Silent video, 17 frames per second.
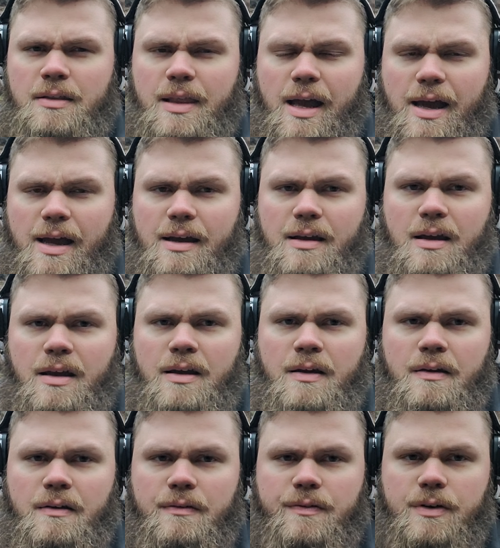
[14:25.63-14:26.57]
that
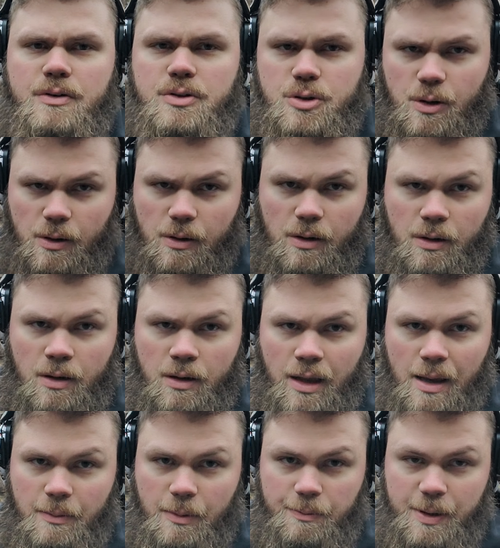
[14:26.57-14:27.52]
future
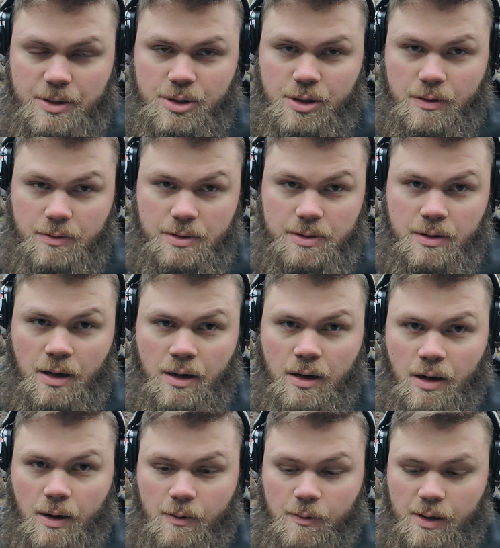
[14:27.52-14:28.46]
M&P Shields
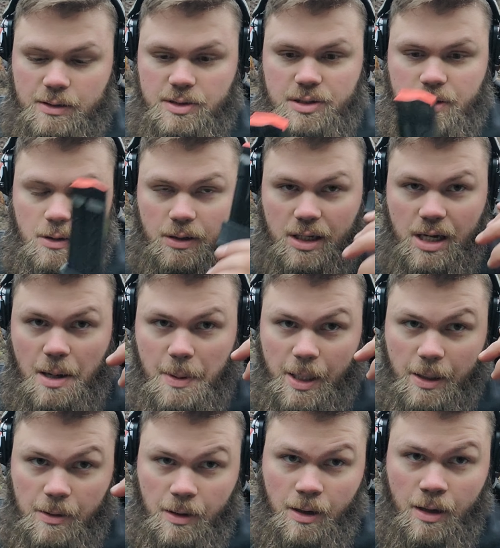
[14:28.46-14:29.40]
are going to start
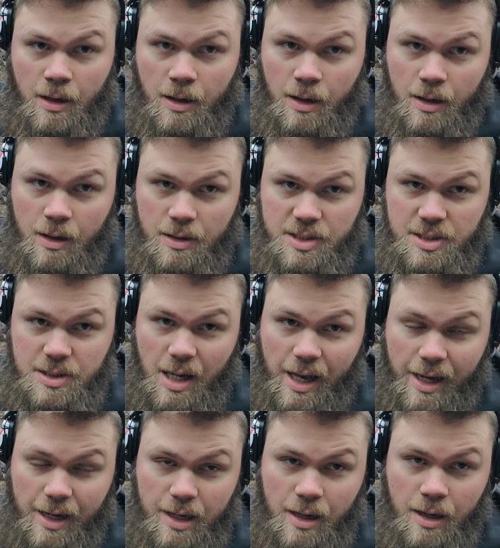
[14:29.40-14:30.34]
coming
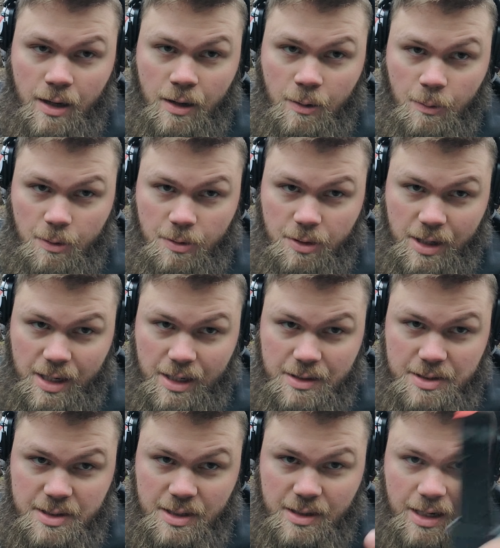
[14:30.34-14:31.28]
stock with
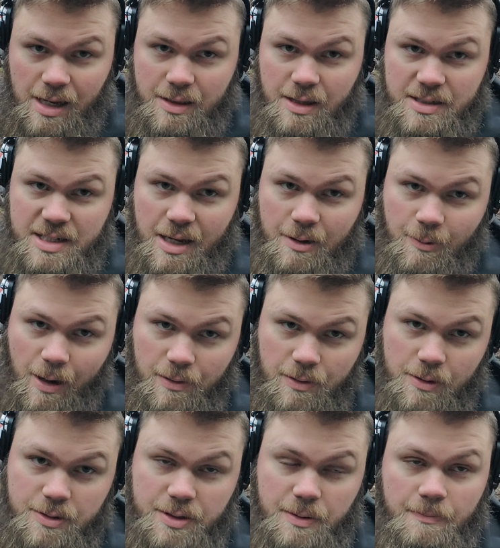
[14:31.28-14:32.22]
these and the 10
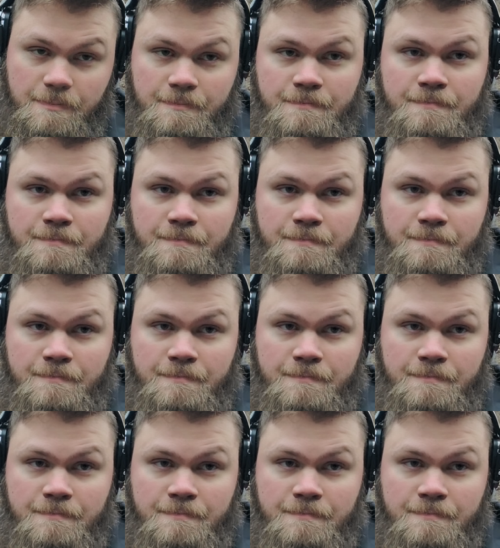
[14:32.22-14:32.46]
rounders?